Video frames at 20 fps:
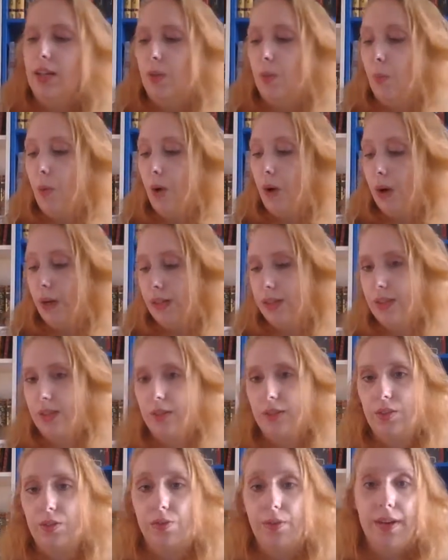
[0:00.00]
works
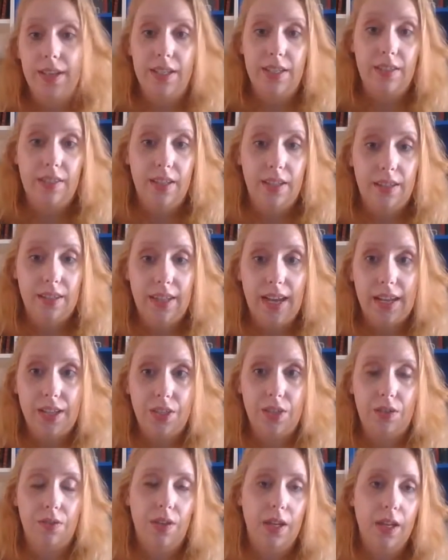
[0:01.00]
great in this
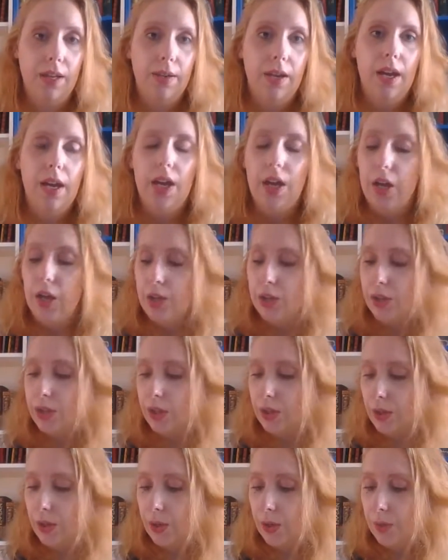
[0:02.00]
category.
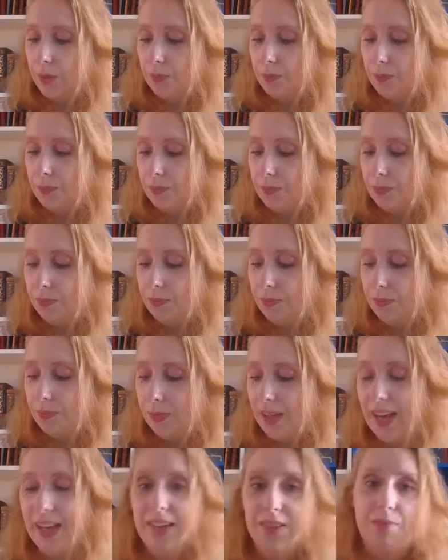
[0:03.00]
So
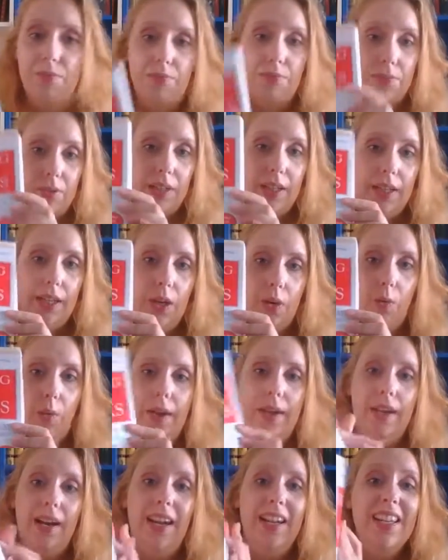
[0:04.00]
that is really a
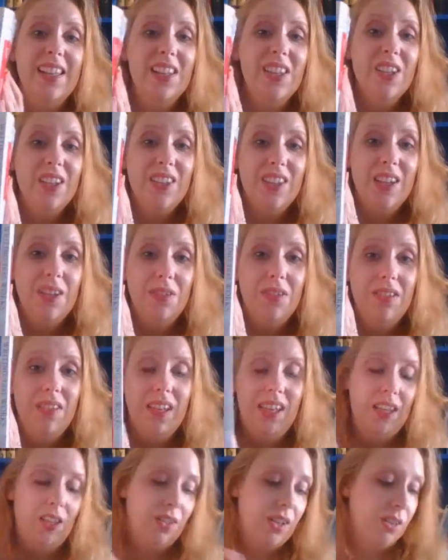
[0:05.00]
winner, and it's not so
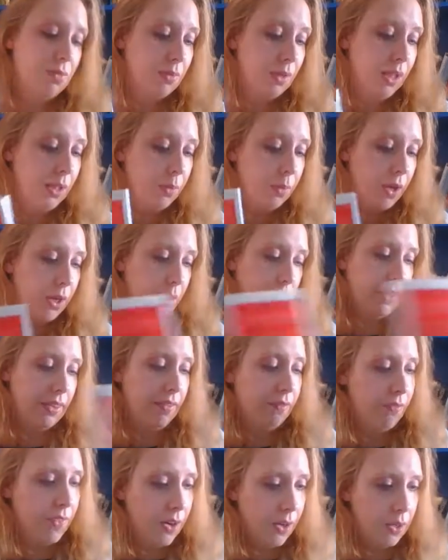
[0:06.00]
thick. You can really work with
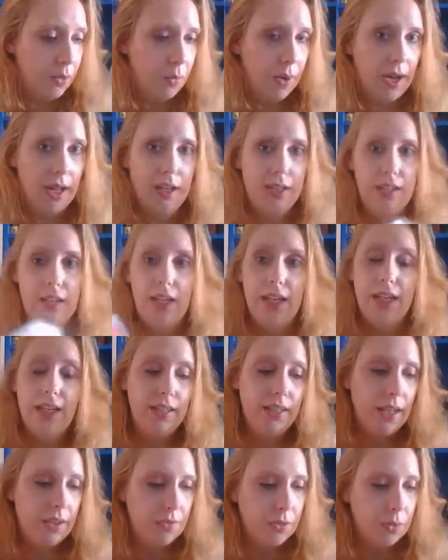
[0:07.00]
it very well, take
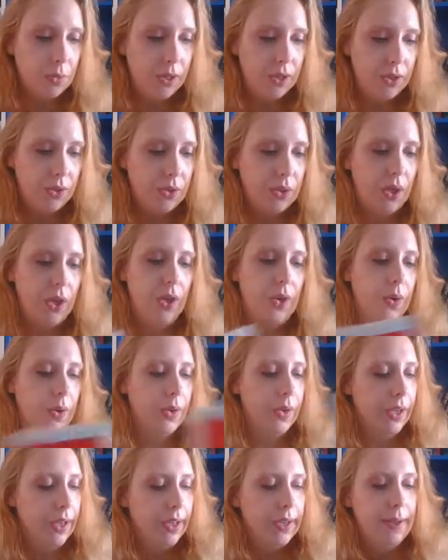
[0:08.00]
it everywhere you go,
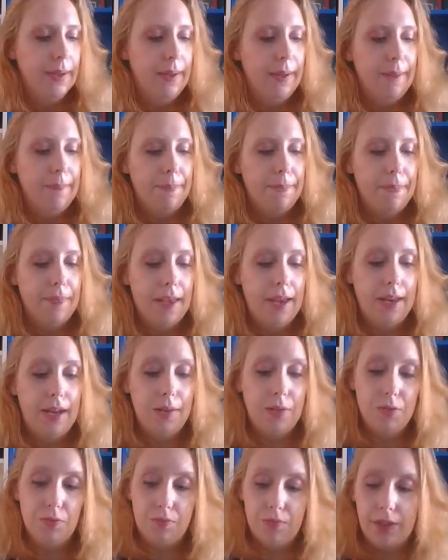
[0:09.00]
and I
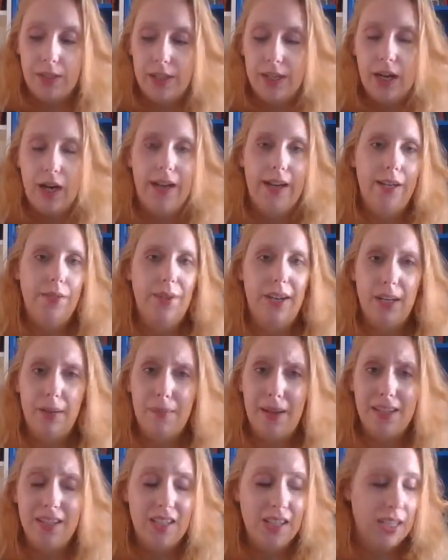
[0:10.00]
would really highly
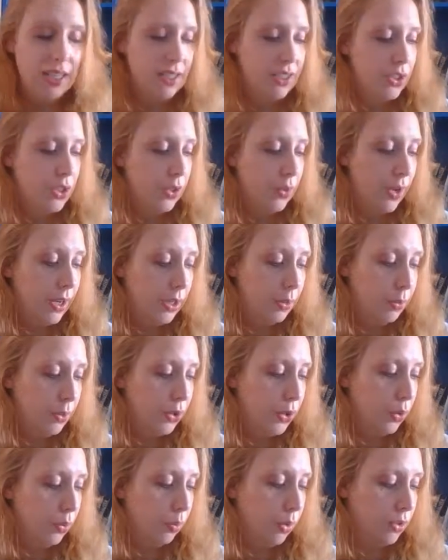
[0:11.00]
recommend it to anyone
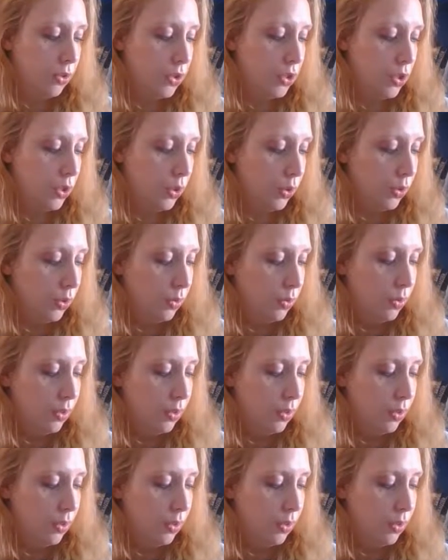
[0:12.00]
who wants to